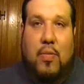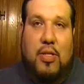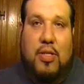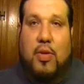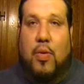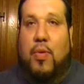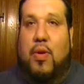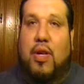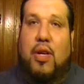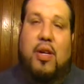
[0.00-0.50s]
What's
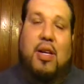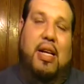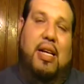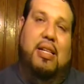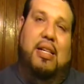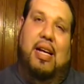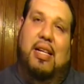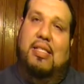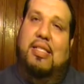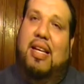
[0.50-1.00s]
going on? I
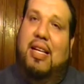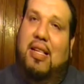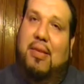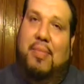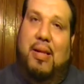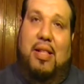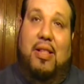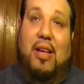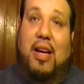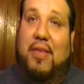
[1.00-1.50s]
tell him,
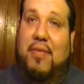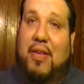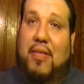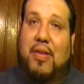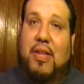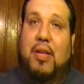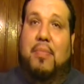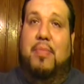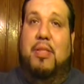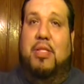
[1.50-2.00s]
like, look, I've never
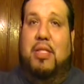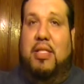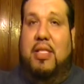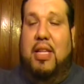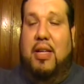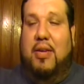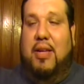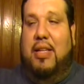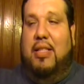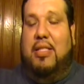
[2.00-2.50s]
done music
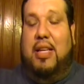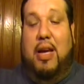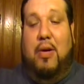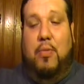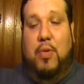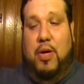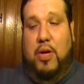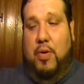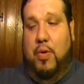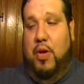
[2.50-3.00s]
theory. He's like,
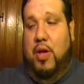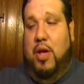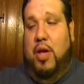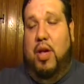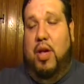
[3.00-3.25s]
well,